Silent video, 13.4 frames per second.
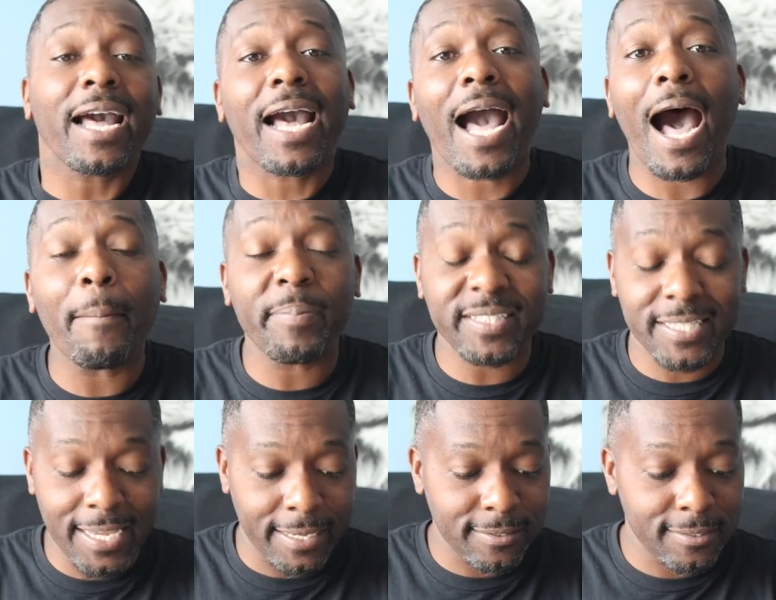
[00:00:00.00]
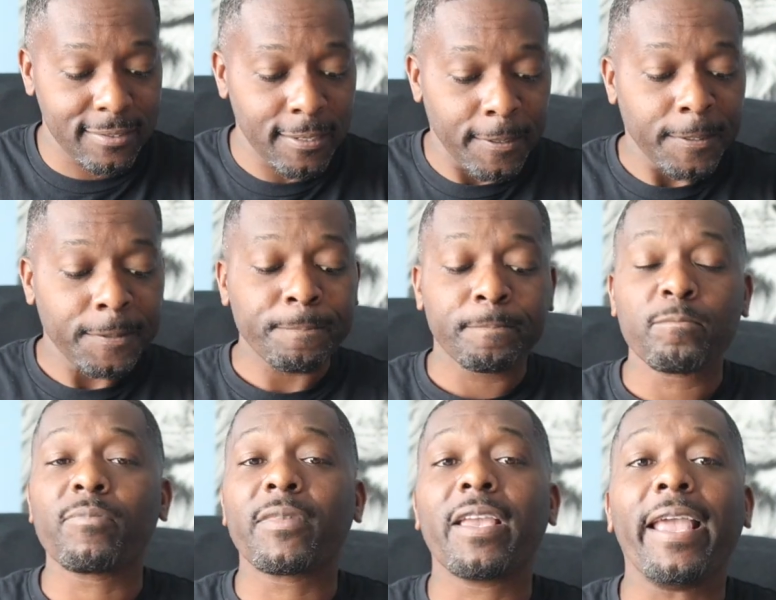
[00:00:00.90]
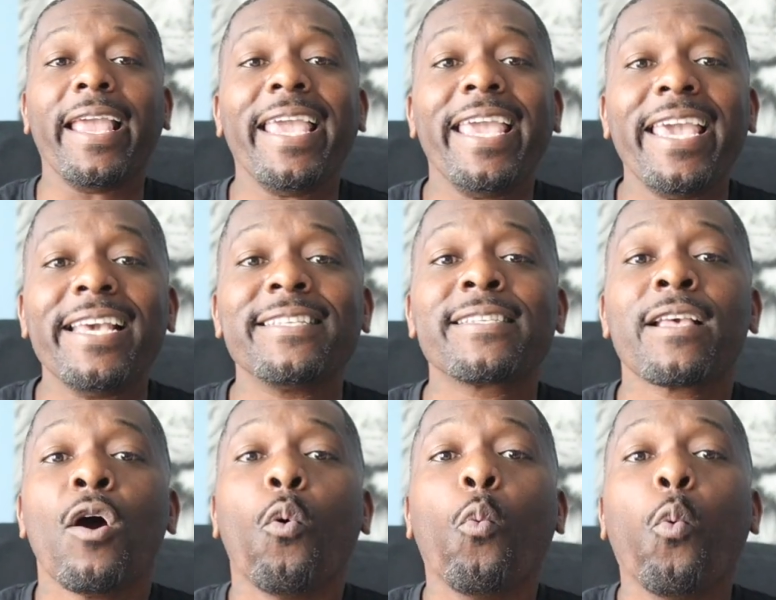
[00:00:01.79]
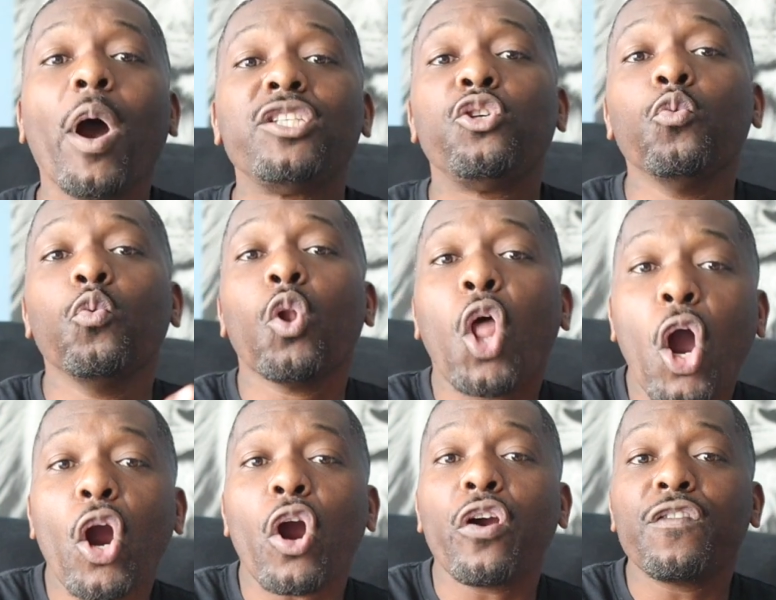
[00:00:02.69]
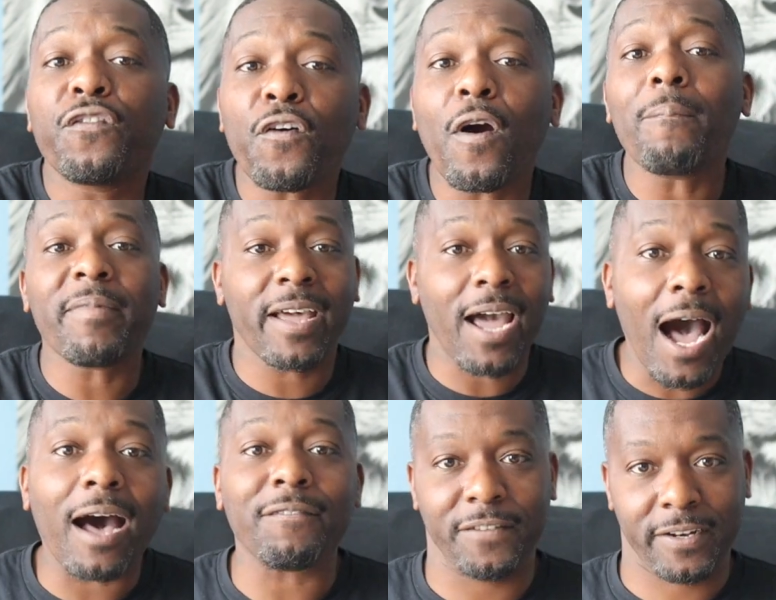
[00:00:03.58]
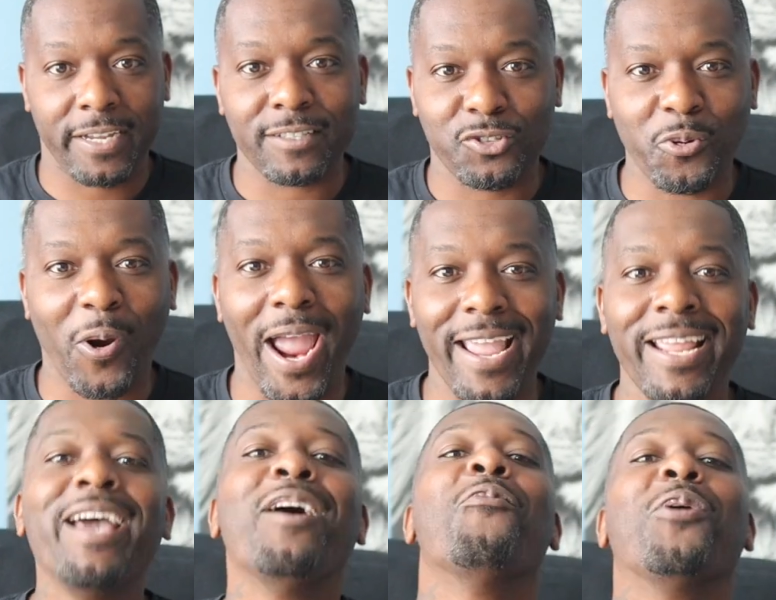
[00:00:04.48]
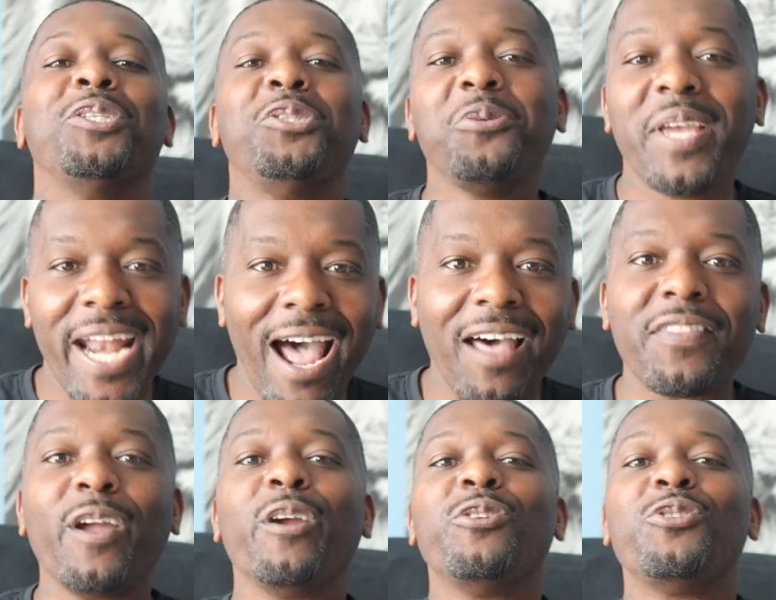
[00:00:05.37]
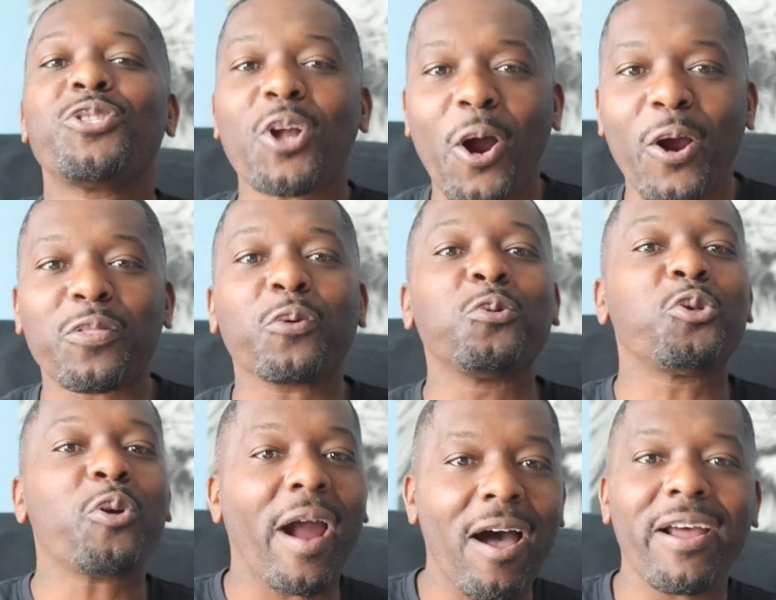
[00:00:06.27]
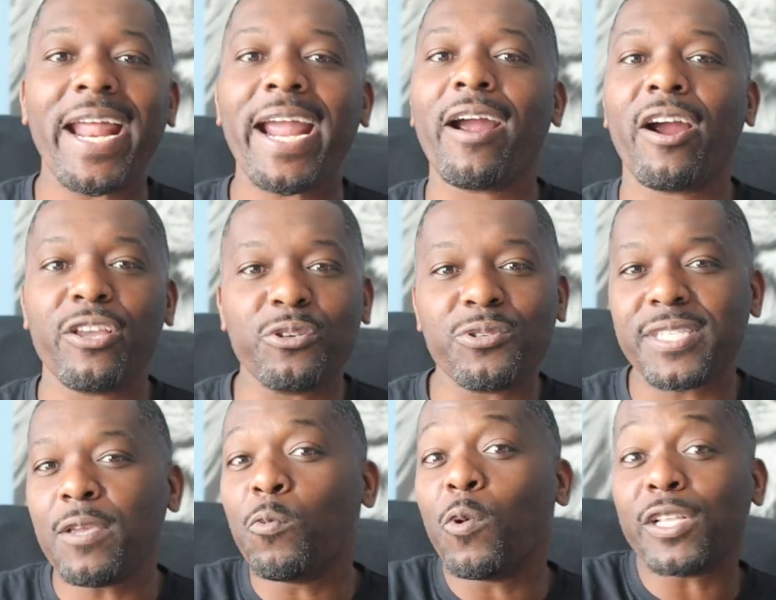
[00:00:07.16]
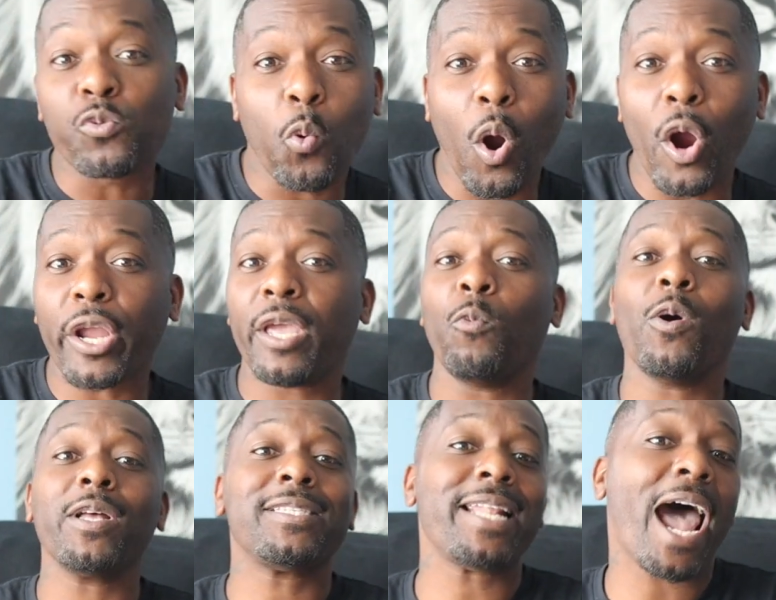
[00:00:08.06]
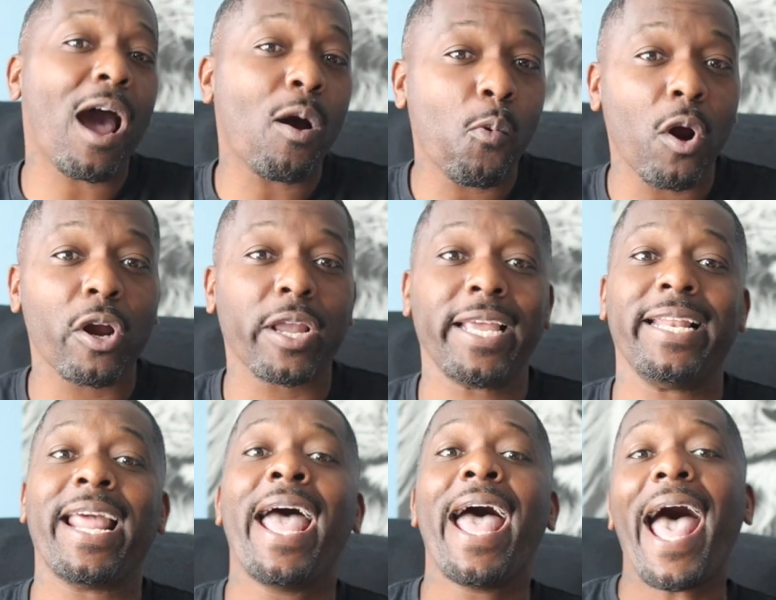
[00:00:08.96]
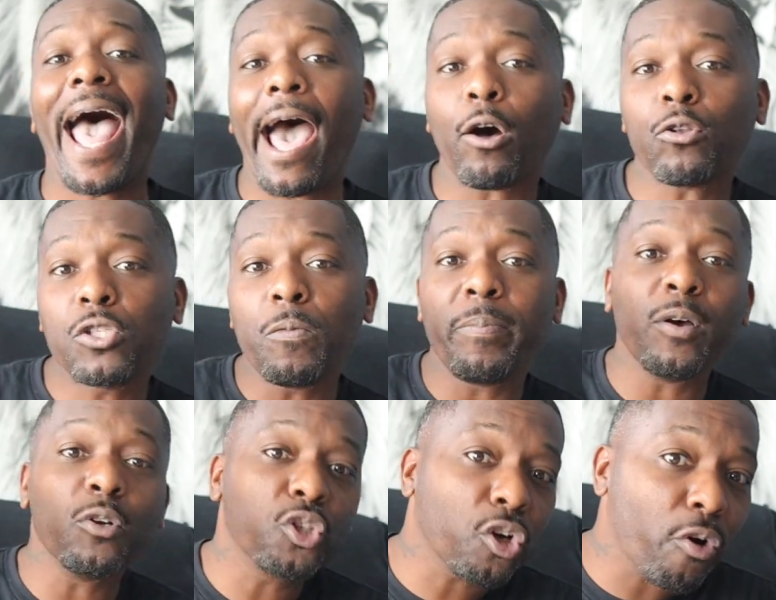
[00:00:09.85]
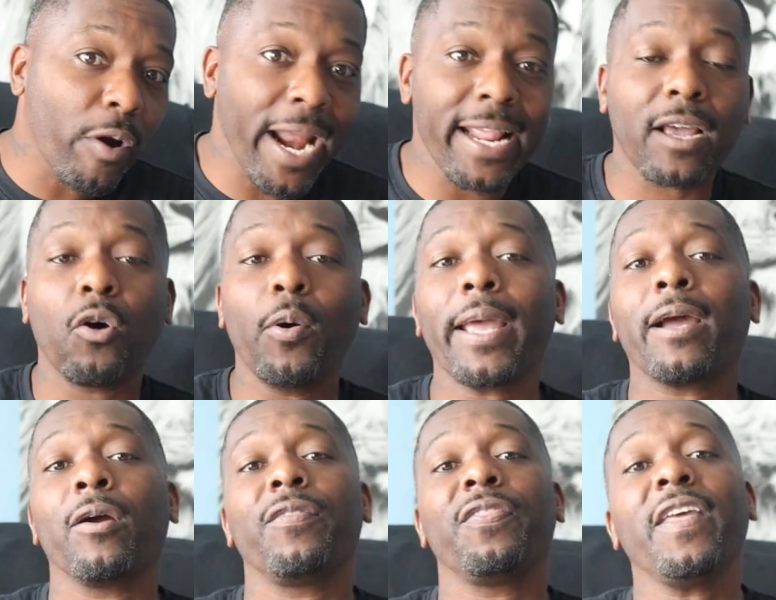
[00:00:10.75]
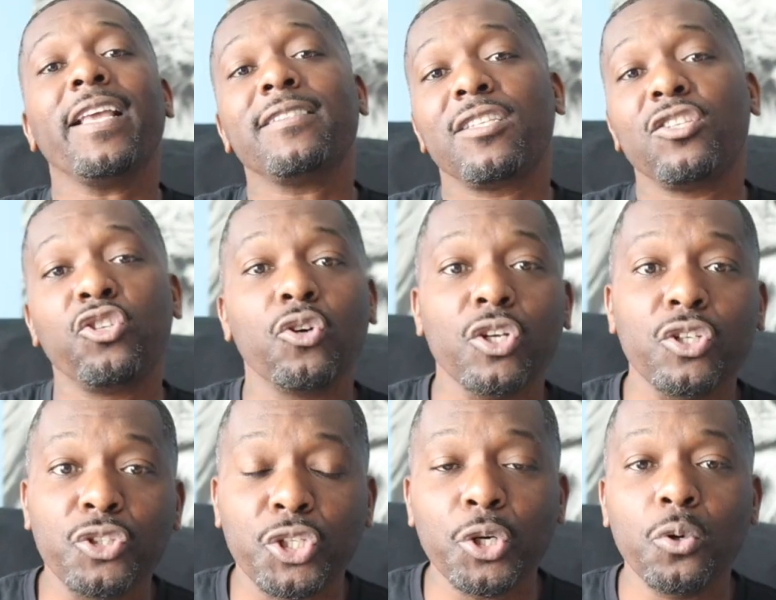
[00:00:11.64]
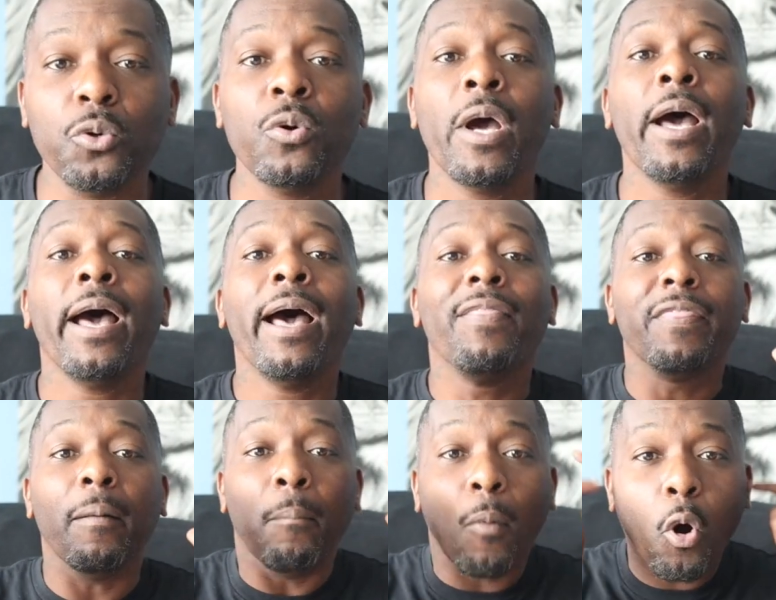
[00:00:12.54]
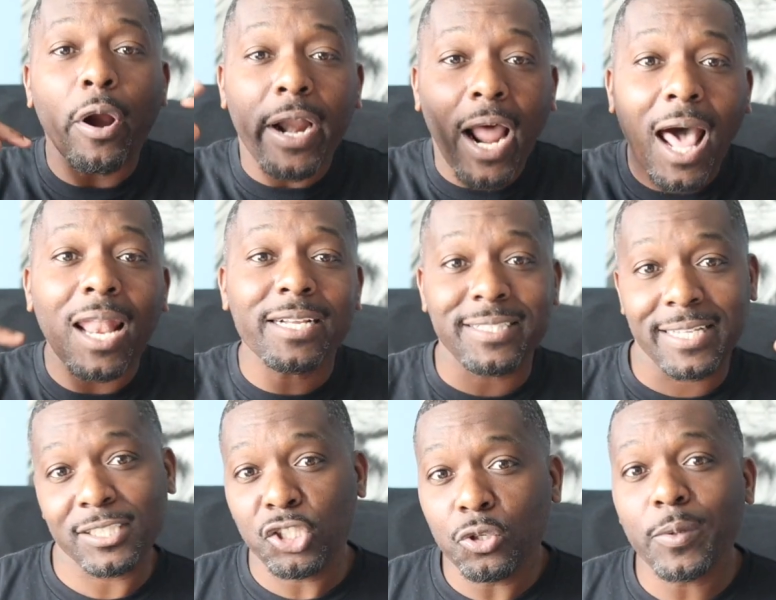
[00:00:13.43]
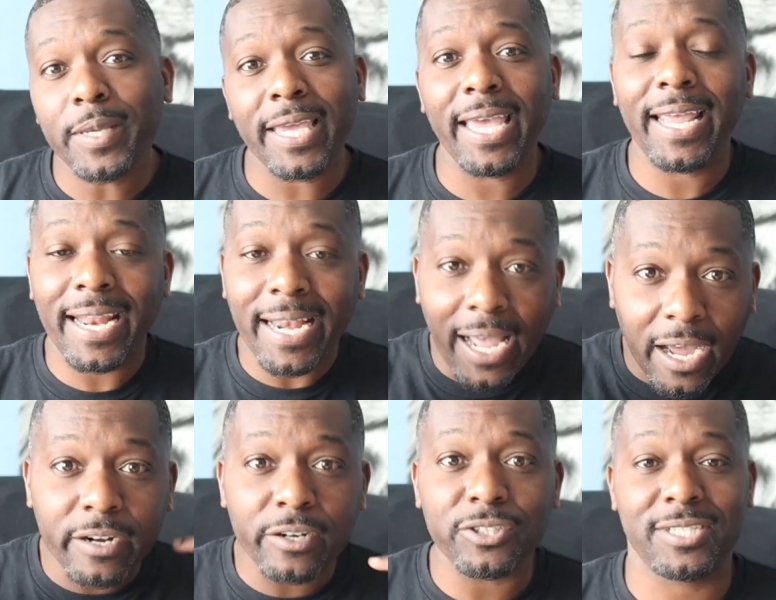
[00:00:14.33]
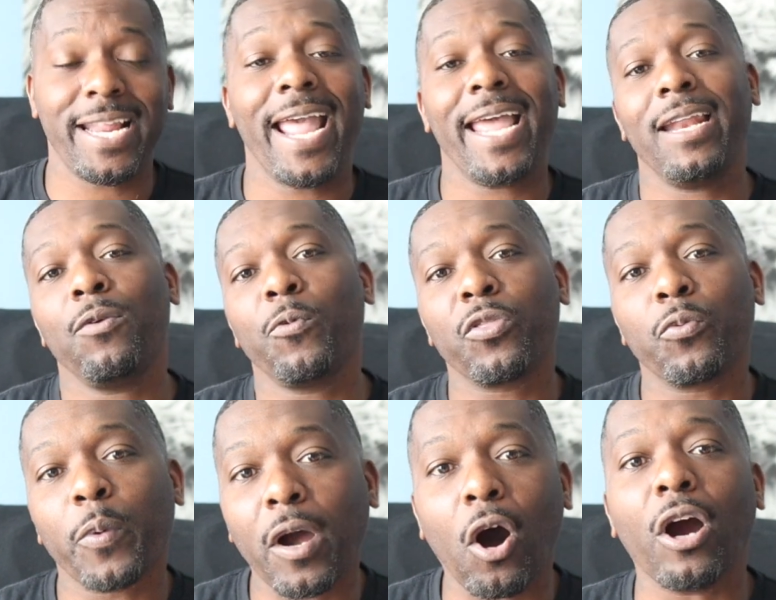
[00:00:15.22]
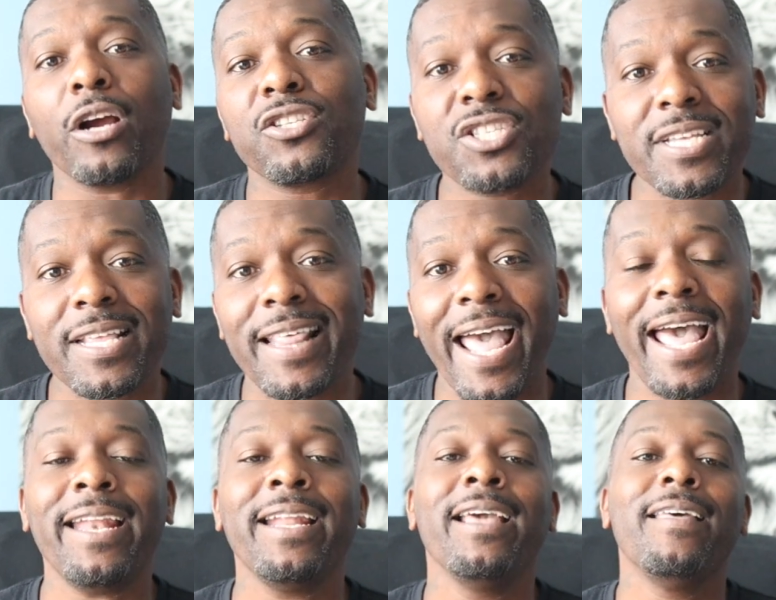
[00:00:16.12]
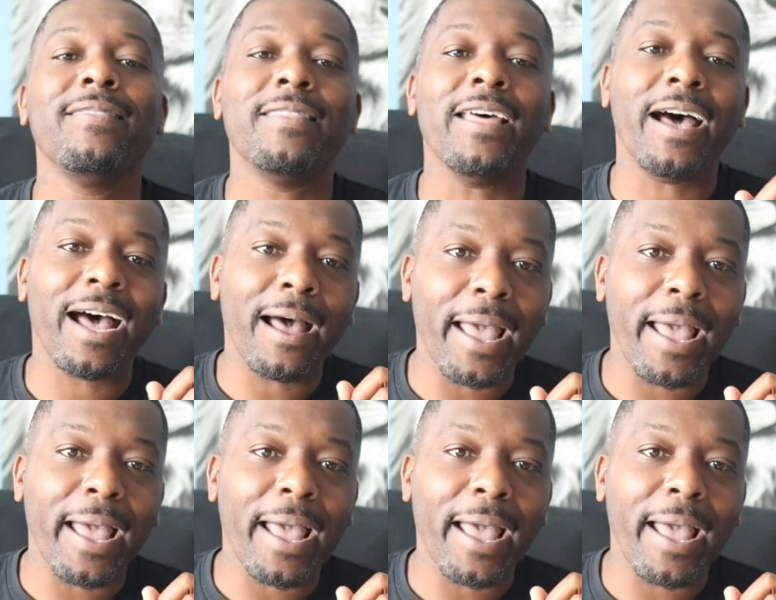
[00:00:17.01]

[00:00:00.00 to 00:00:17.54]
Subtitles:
Competence is what you learn from the confidence, right? Once you get out there, you start through trial and error. You see what's working, what's not working, how to build your credit quicker, things that you can do. The more knowledge that you get and understanding with regards to that, the